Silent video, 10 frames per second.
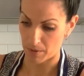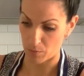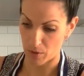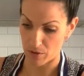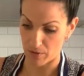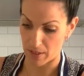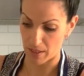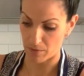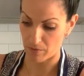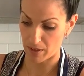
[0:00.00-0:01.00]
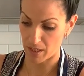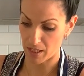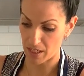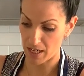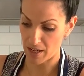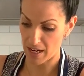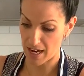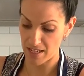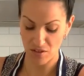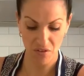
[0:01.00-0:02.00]
I'm wondering now, I reckon I can get an
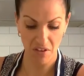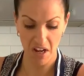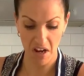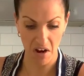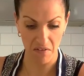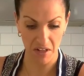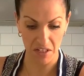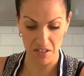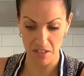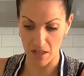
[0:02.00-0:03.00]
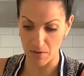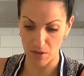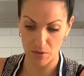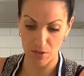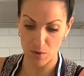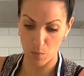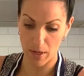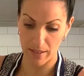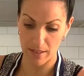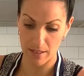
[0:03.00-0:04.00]
8 on there? I reckon so, as long as the
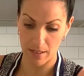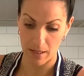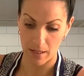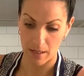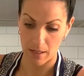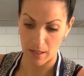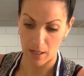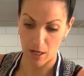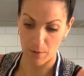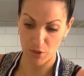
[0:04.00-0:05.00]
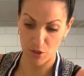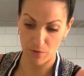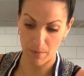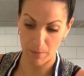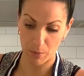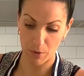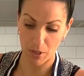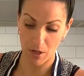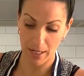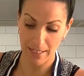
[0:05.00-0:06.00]
one's lowest. Just remember you want a
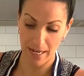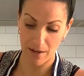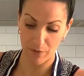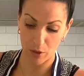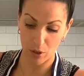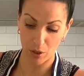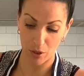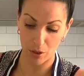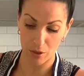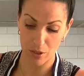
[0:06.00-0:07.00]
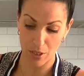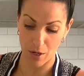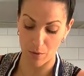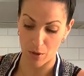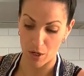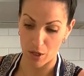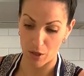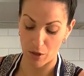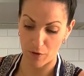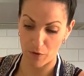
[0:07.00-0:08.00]
nice even cook, so
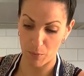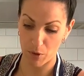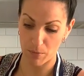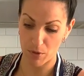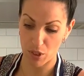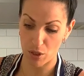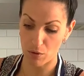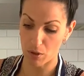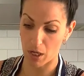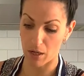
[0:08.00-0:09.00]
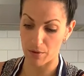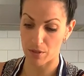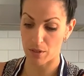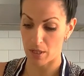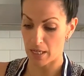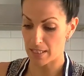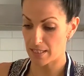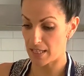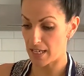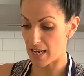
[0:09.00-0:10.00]
if you put them too close
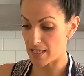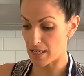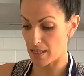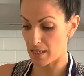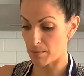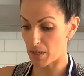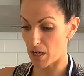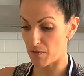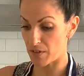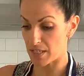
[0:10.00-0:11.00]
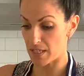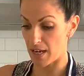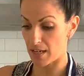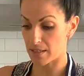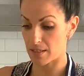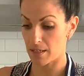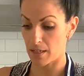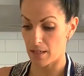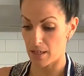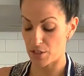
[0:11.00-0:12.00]
to the end, I think I'm going to go for 6
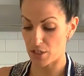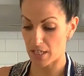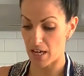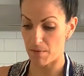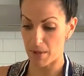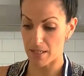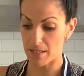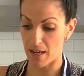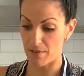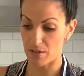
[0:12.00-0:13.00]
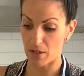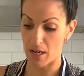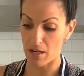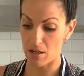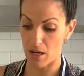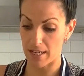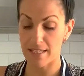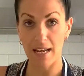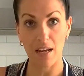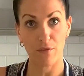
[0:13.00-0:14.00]
and just keep it safe so I get a
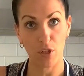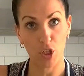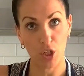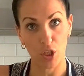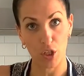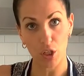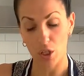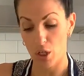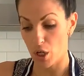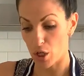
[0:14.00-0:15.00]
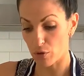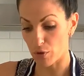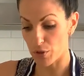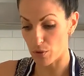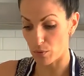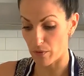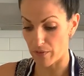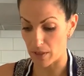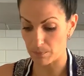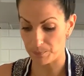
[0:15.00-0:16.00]
nice even cook across all of
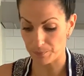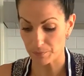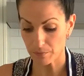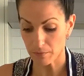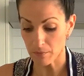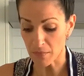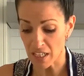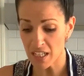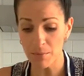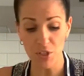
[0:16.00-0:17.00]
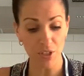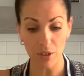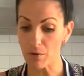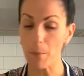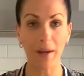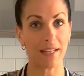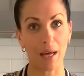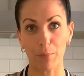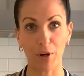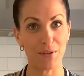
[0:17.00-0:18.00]
them. And I'm just going to repeat
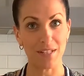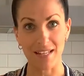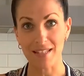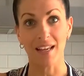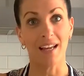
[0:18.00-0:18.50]
that process